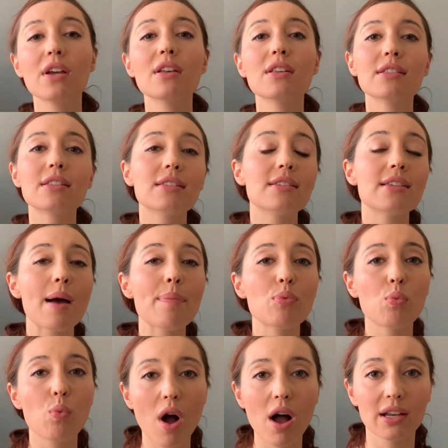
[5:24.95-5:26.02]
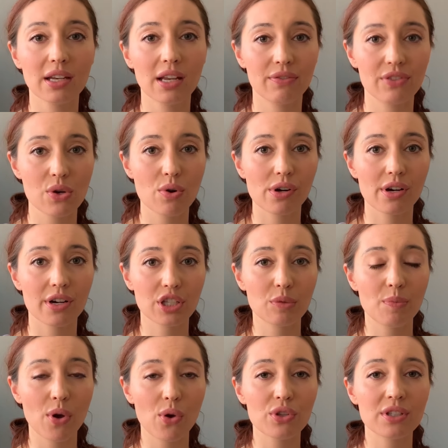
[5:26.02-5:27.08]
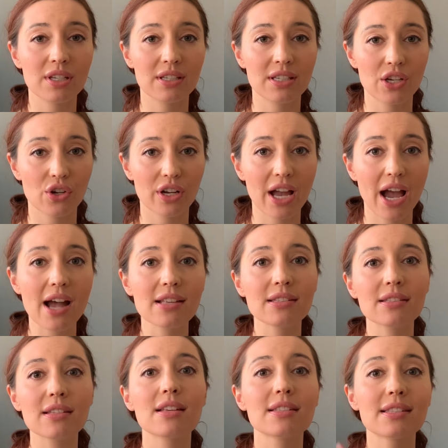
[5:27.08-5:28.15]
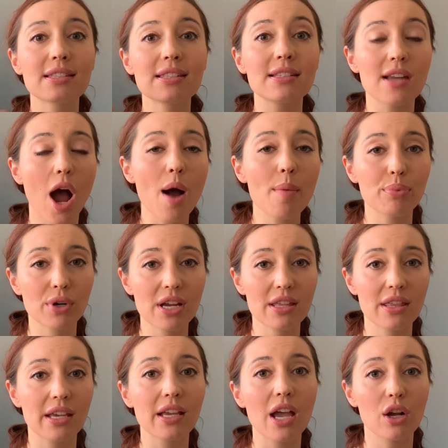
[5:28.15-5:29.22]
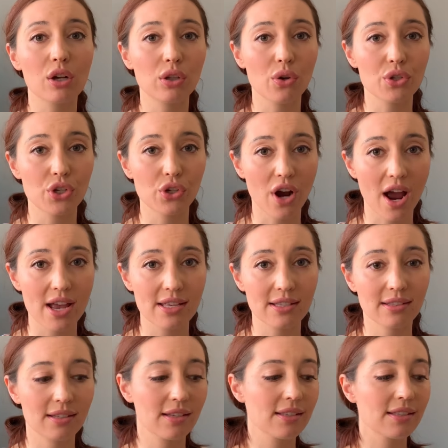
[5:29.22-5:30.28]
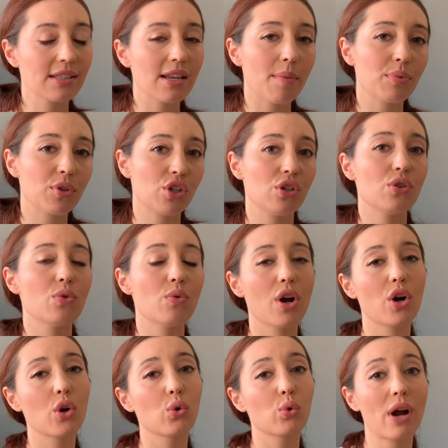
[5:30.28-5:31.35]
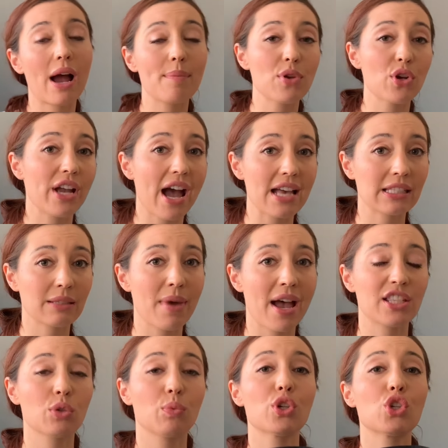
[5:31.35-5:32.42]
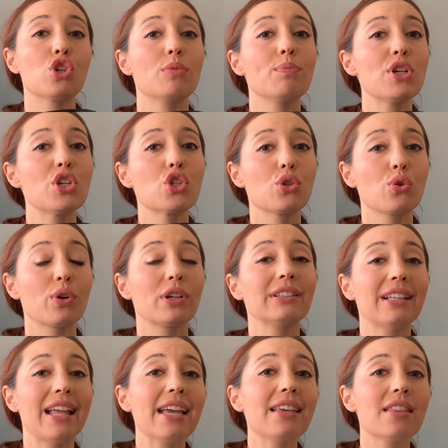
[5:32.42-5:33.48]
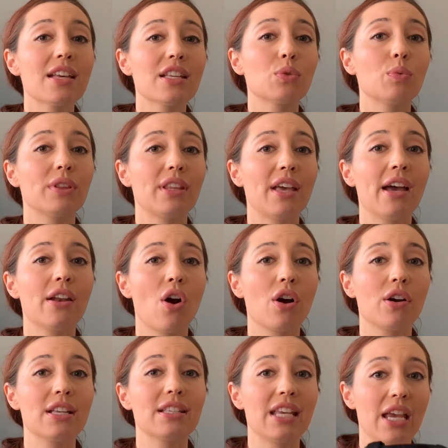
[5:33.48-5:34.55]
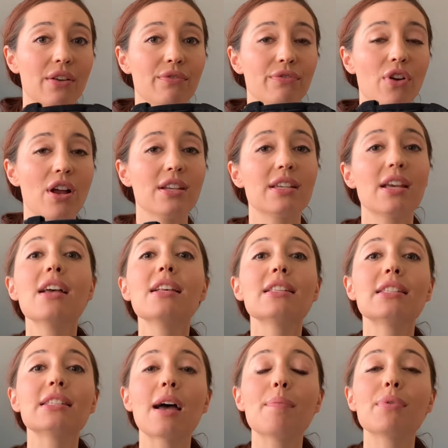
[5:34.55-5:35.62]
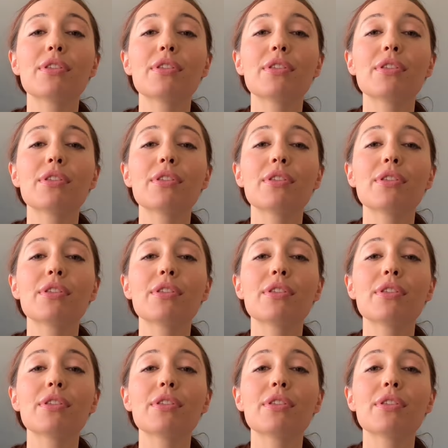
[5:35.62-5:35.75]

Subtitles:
Step 1, if you are exposed to tear gas, stop breathing and close your eyes. Step 2, grab your gas mask, which should be stored like this with a head harness in front. Step